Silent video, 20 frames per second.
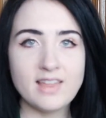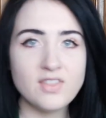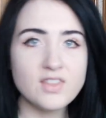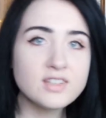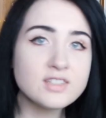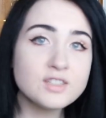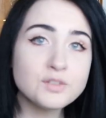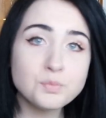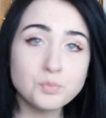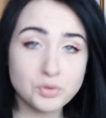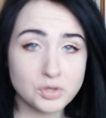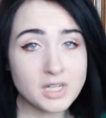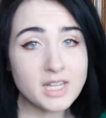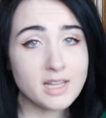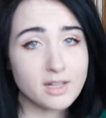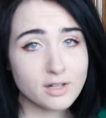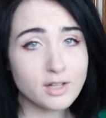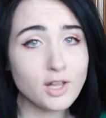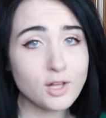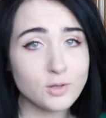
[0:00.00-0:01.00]
And this is
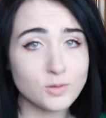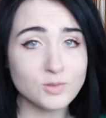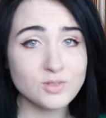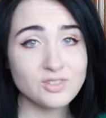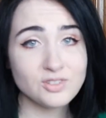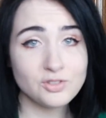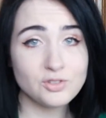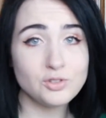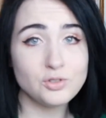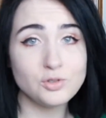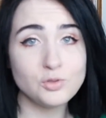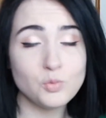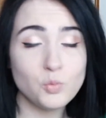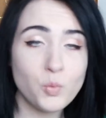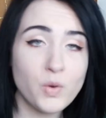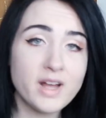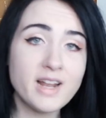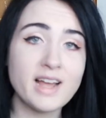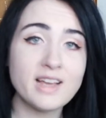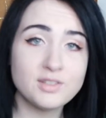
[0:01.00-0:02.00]
pretty close to
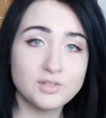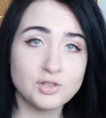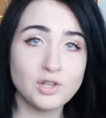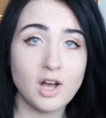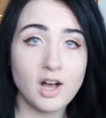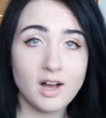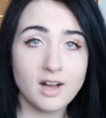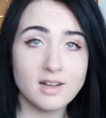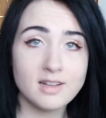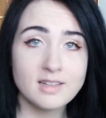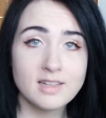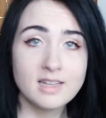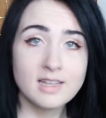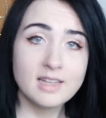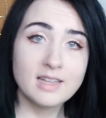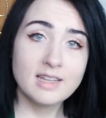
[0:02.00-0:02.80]
what I saw